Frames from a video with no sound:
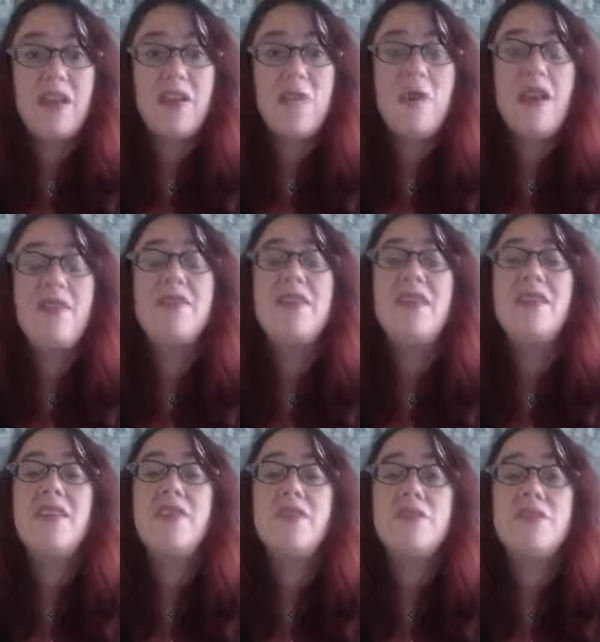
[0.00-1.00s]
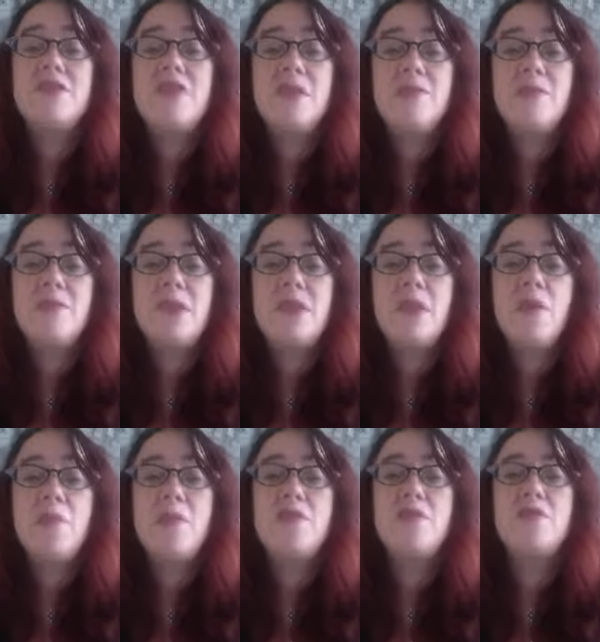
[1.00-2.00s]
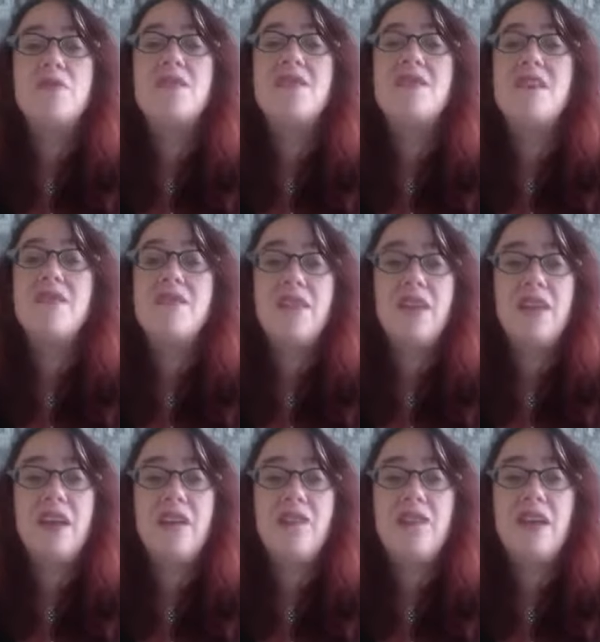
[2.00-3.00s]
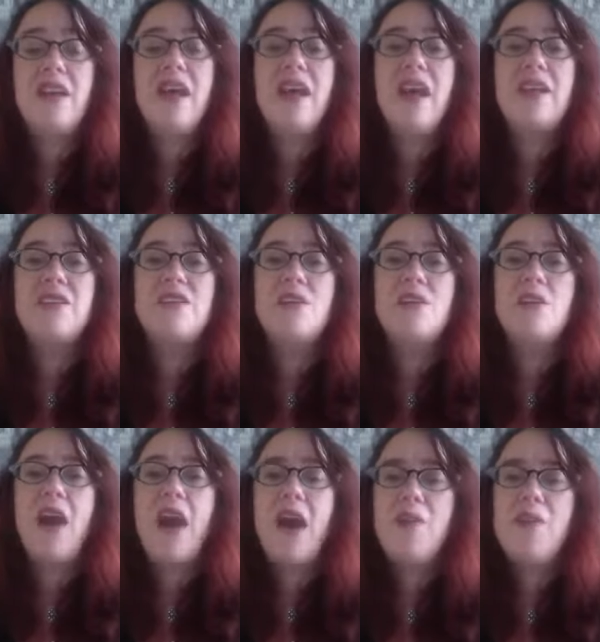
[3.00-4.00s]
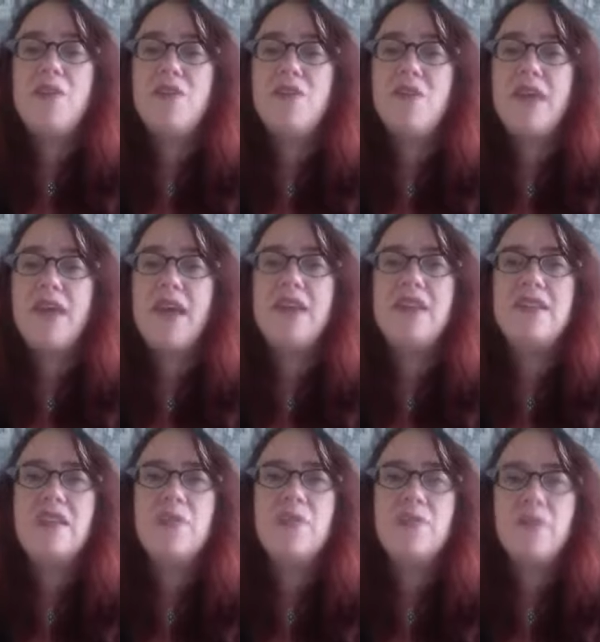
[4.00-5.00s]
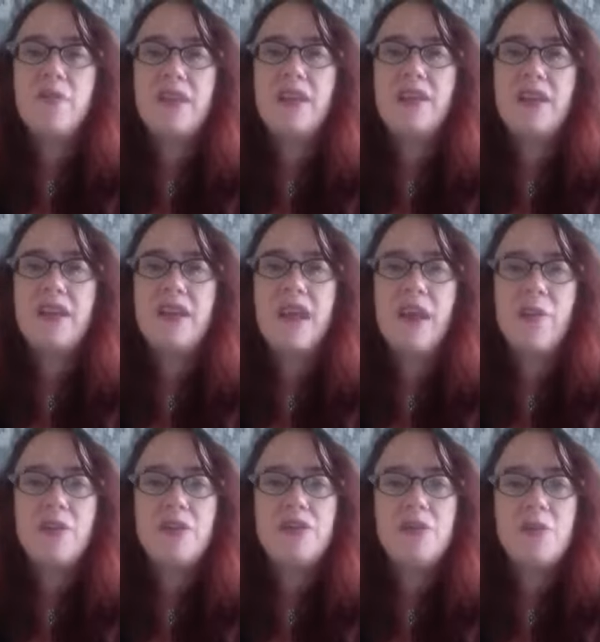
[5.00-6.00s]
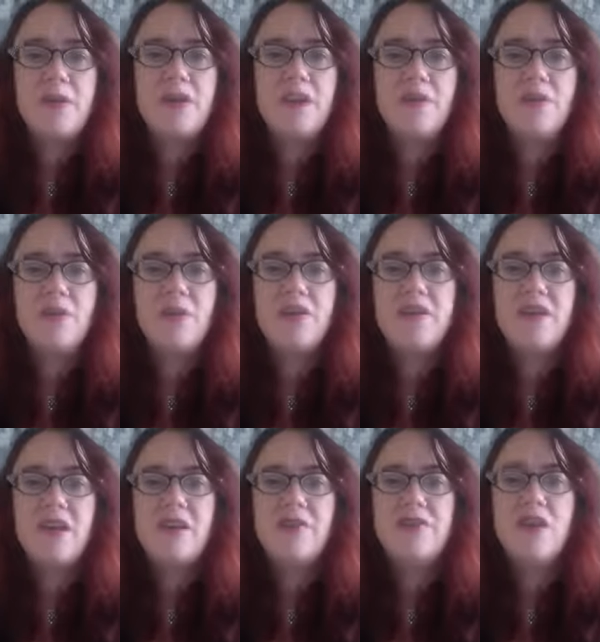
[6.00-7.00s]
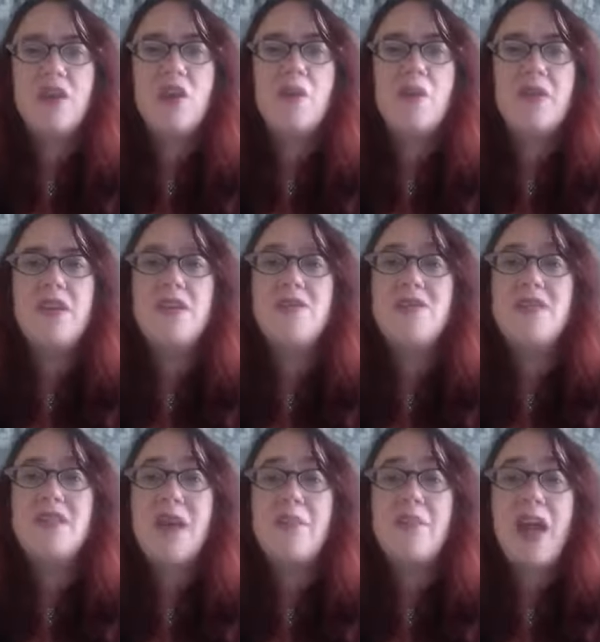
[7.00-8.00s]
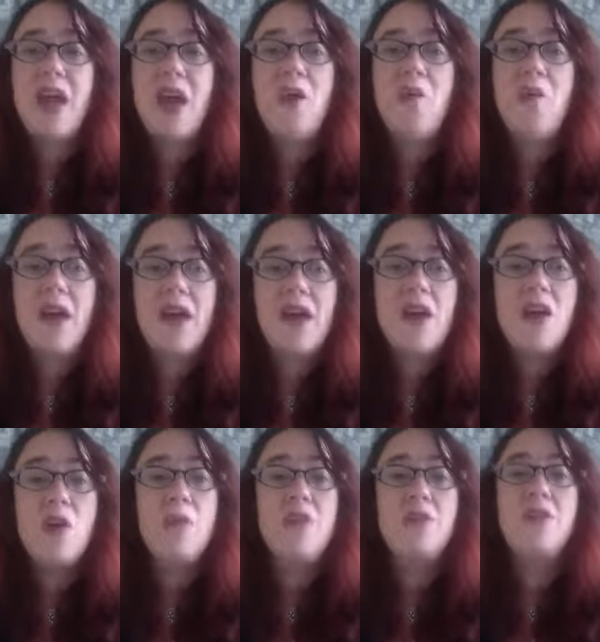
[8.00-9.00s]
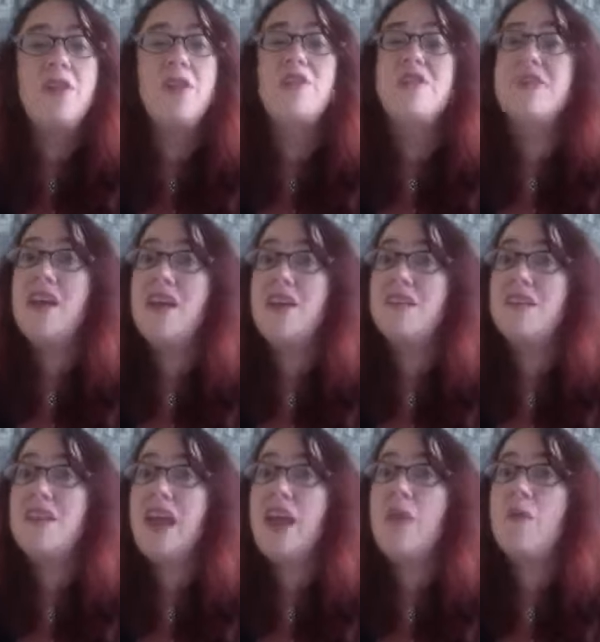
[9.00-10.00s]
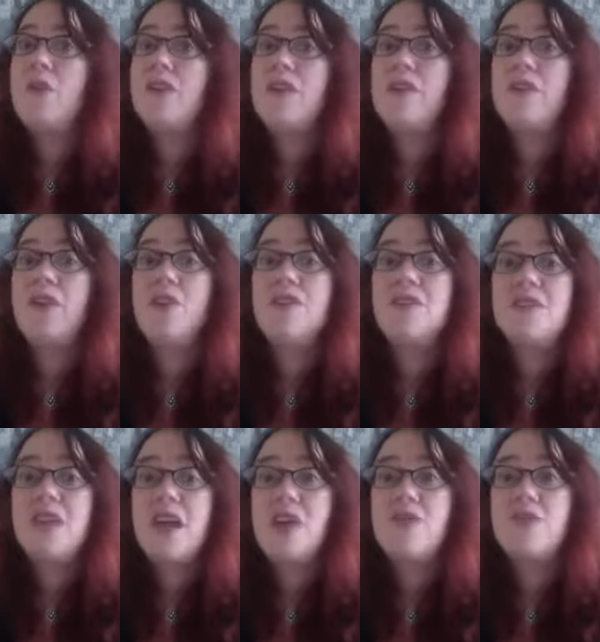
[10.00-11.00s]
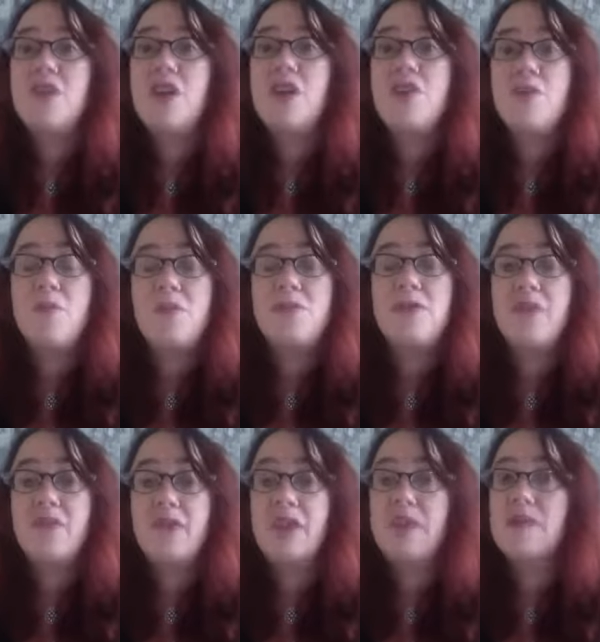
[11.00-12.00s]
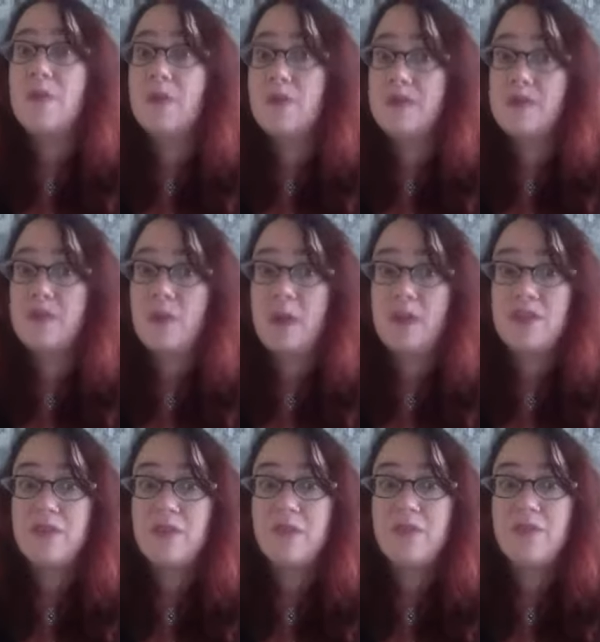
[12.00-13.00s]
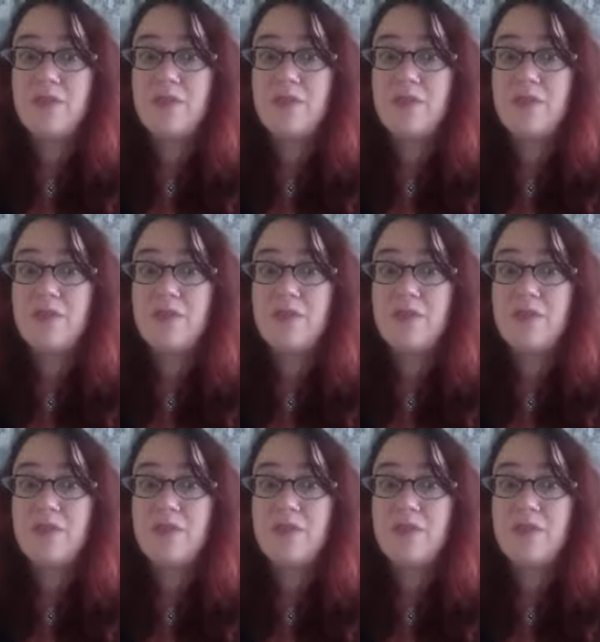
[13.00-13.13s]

We have to take that first step to being open to receiving love. And so how we do that is that we really look at how we're showing love to ourselves. We need to examine how well we treat ourselves and how we're giving ourselves the most loving experience as possible.